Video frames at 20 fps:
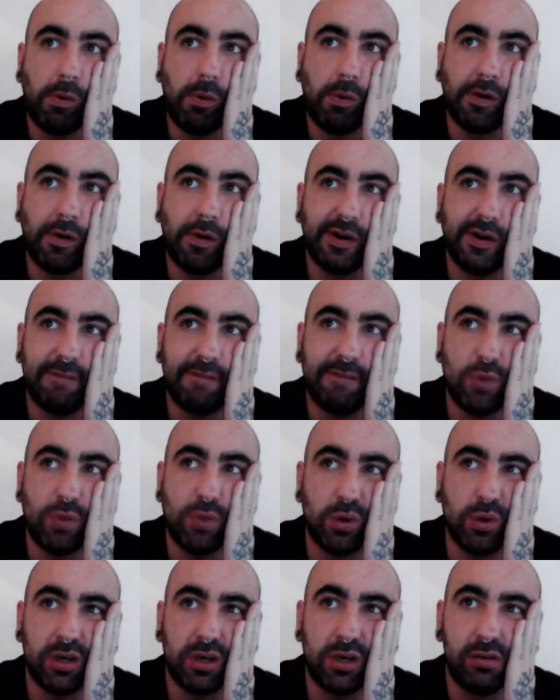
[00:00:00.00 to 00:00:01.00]

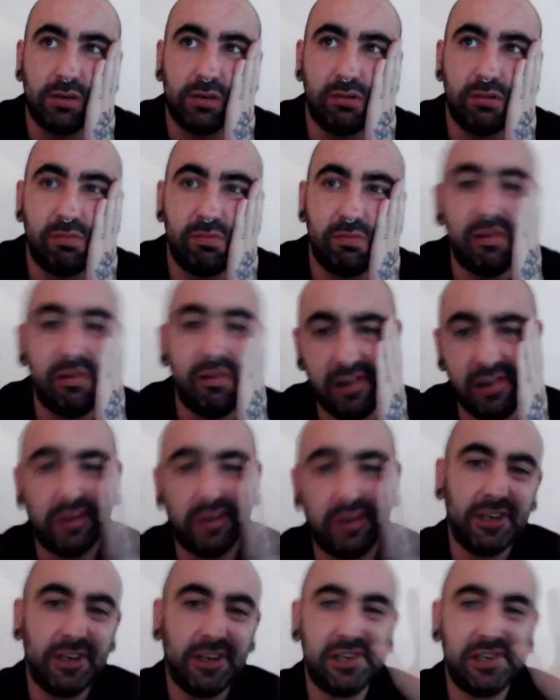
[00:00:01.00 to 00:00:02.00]
24.
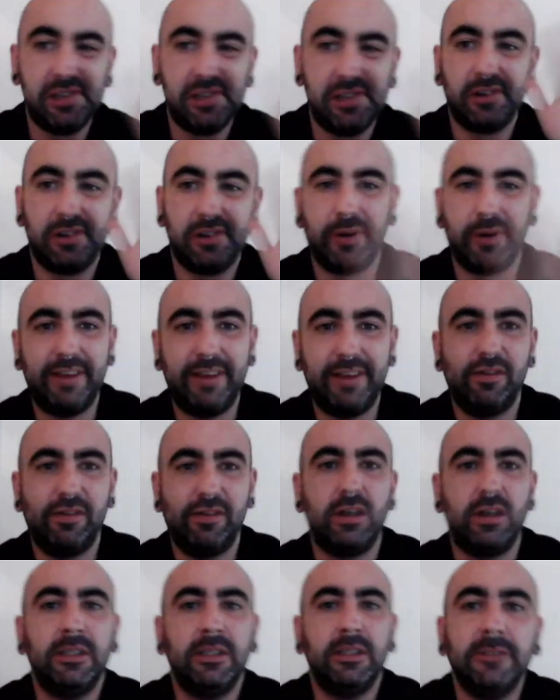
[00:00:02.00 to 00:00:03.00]

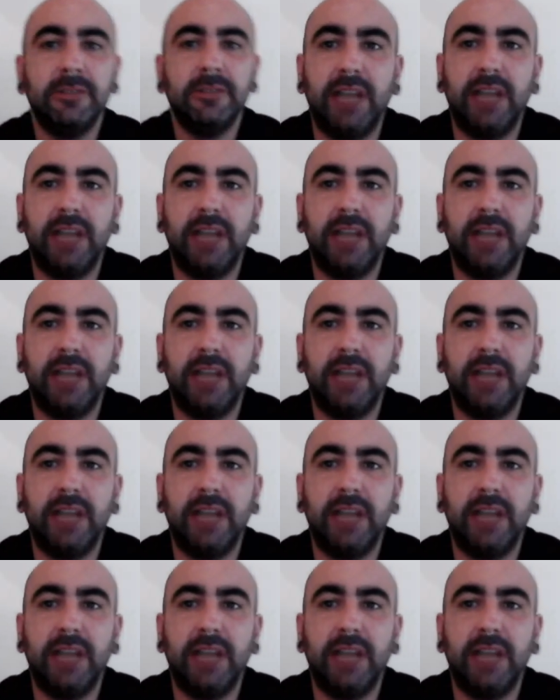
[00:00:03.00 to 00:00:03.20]
24.